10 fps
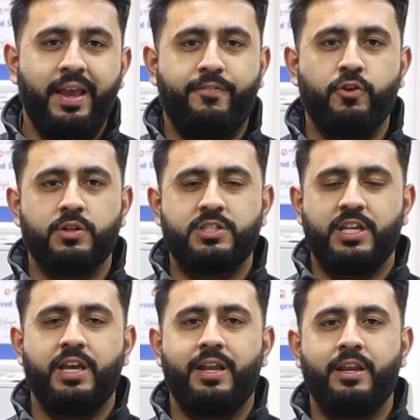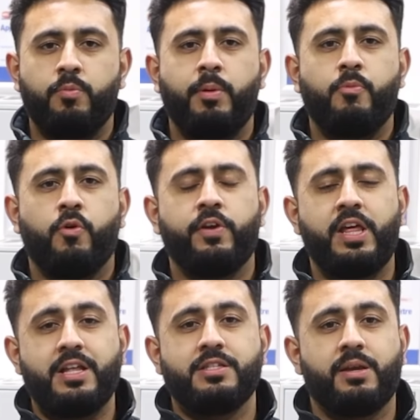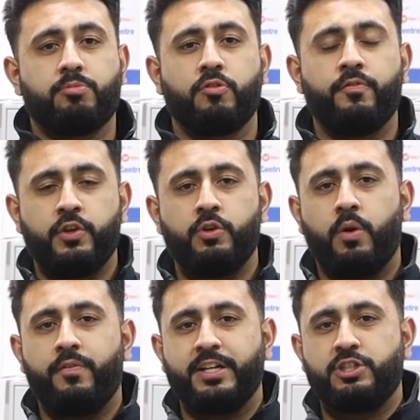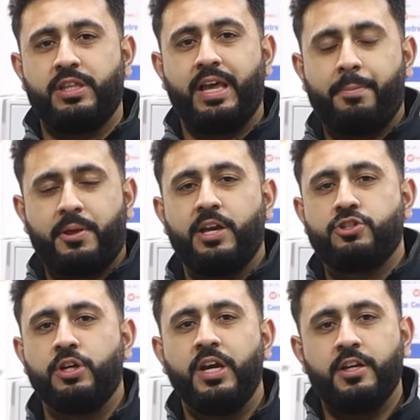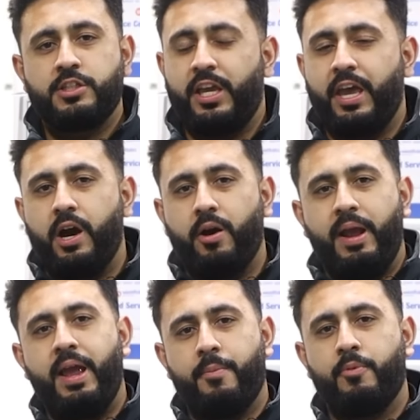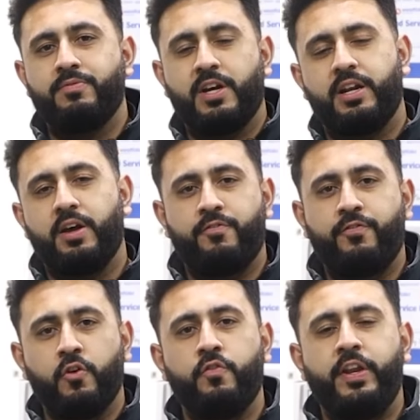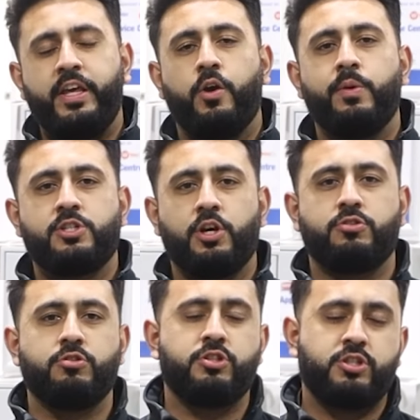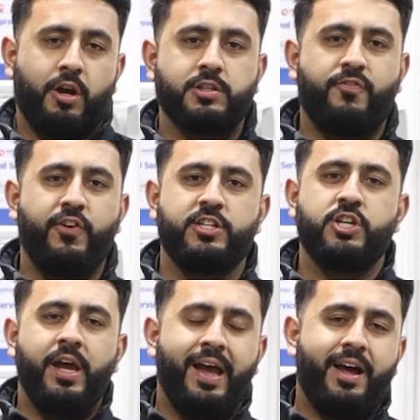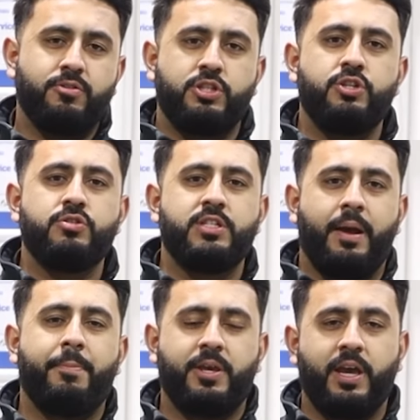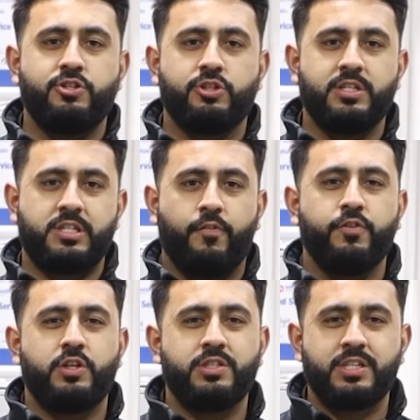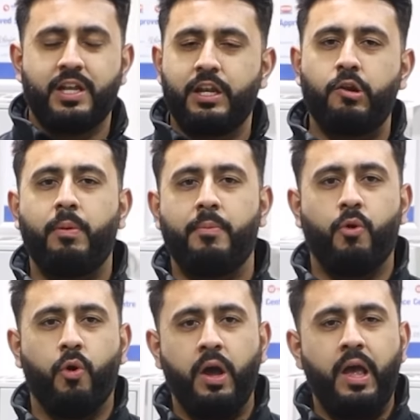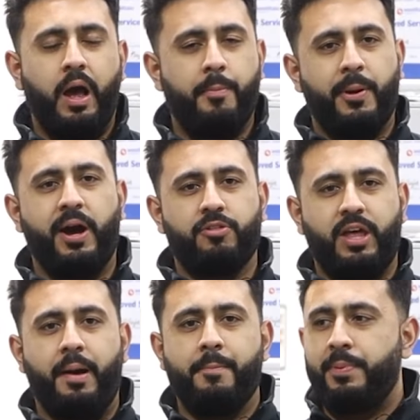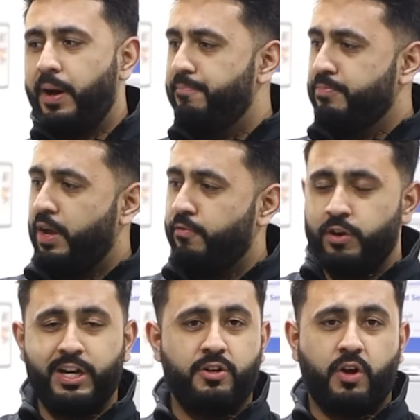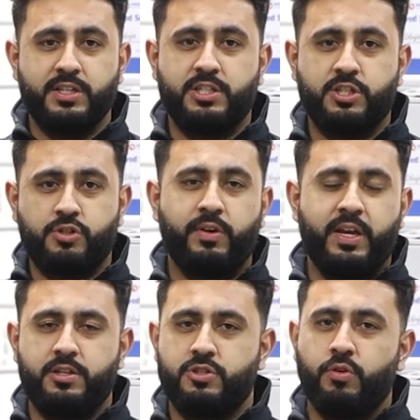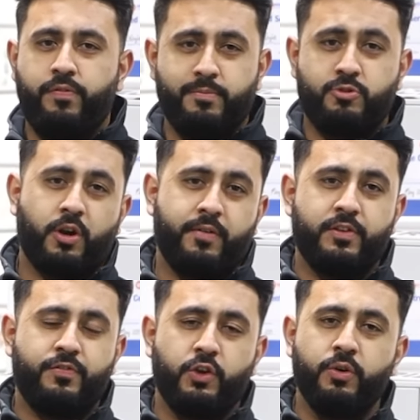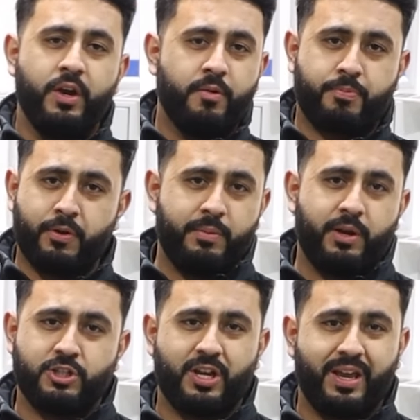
If you want to see a little bit more of an in-depth review of actually the application, check it out here. We've done a full video which goes through start to finish, how to use the application itself, and you can see a little bit more about that. But a really nice discreet install from driver's view, pretty much